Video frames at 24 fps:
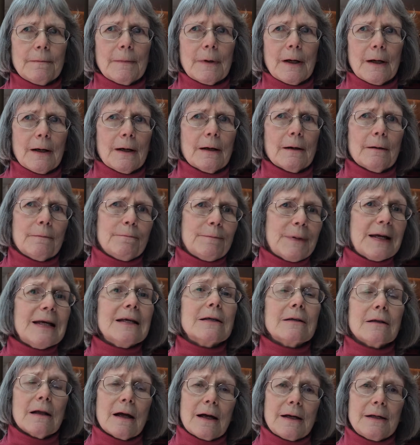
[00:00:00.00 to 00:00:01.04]

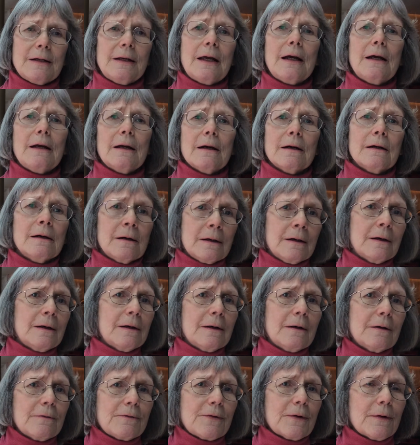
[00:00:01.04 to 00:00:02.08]
baseline data
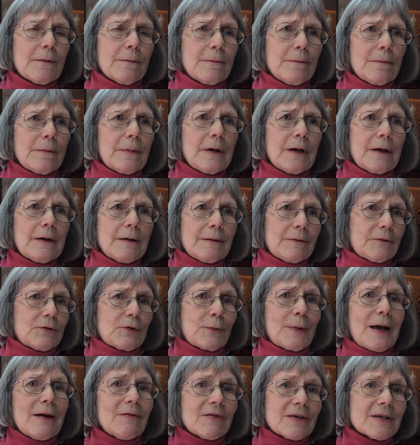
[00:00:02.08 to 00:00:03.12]

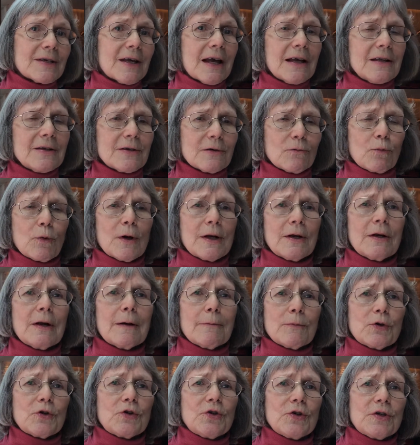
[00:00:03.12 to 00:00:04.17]
so we have a sense of what
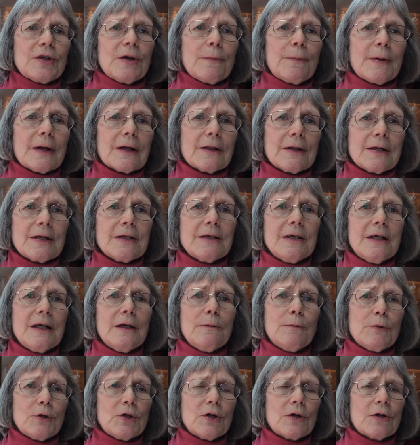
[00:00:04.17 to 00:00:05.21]
numbers you typically see,
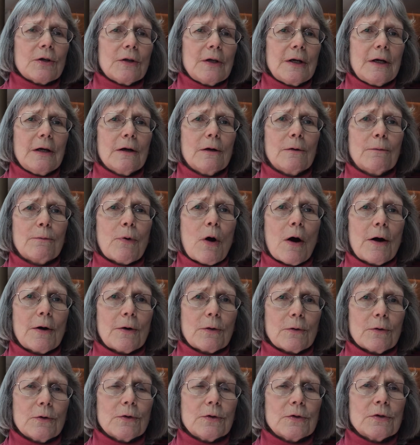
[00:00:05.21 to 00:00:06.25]
particularly on
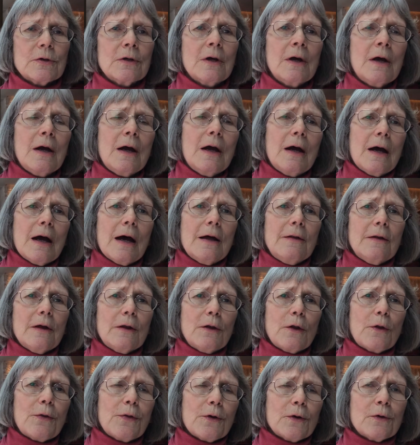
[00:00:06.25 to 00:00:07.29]
particles. And
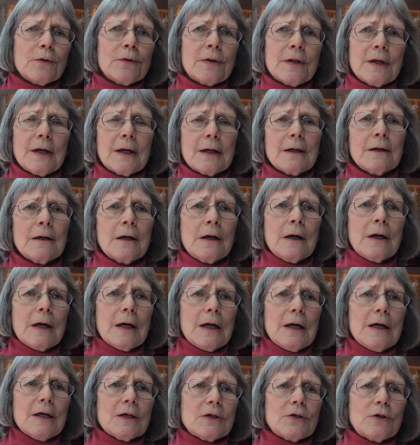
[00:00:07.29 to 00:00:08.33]
then the third thing
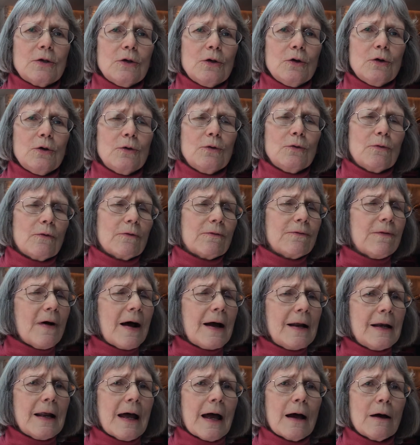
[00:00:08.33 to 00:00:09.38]
is to
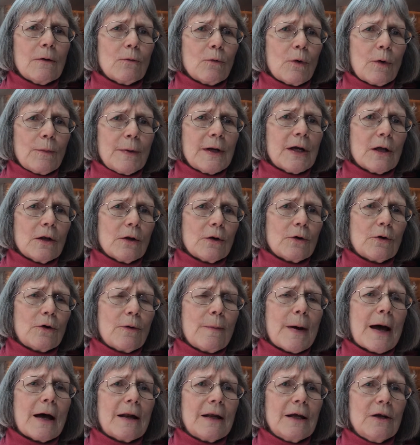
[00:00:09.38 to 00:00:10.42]
find out what we can learn
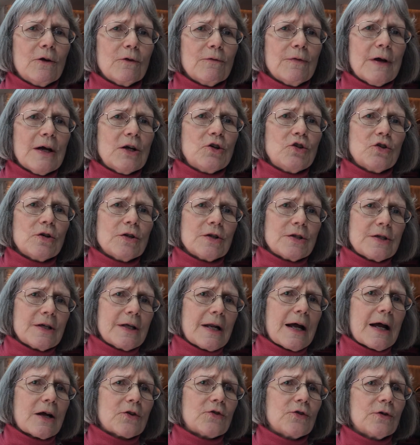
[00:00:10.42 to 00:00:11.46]
about interventions that
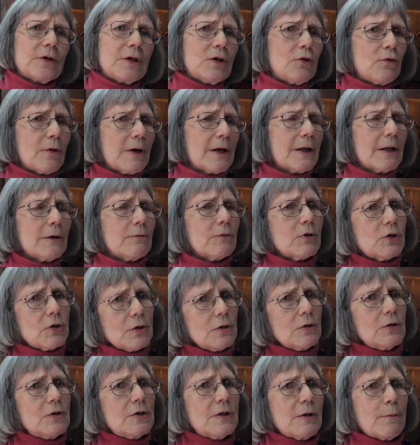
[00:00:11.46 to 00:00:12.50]
actually greatly
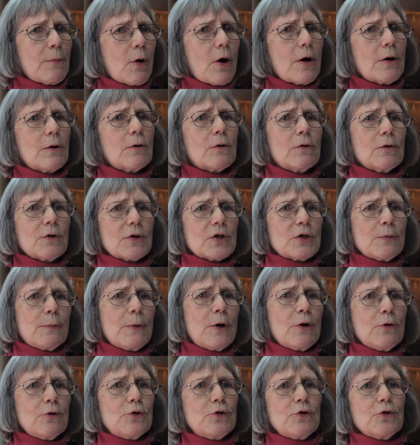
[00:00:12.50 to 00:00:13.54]
reduce the particle
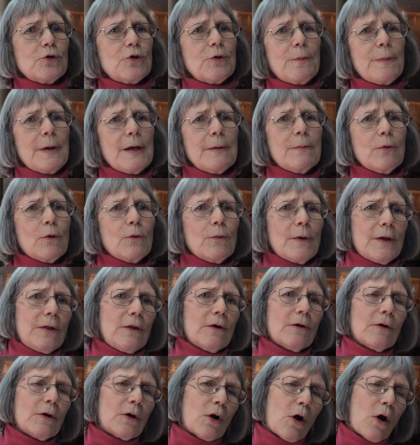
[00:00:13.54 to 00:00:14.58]
exposure to people when
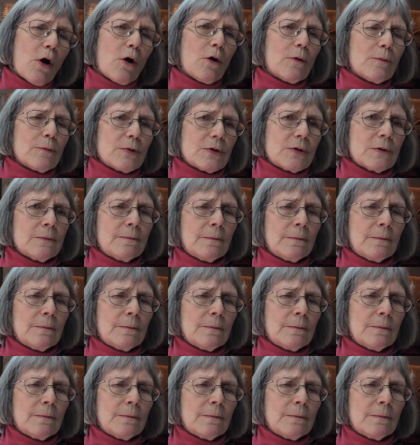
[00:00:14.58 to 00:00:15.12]
they're in homes.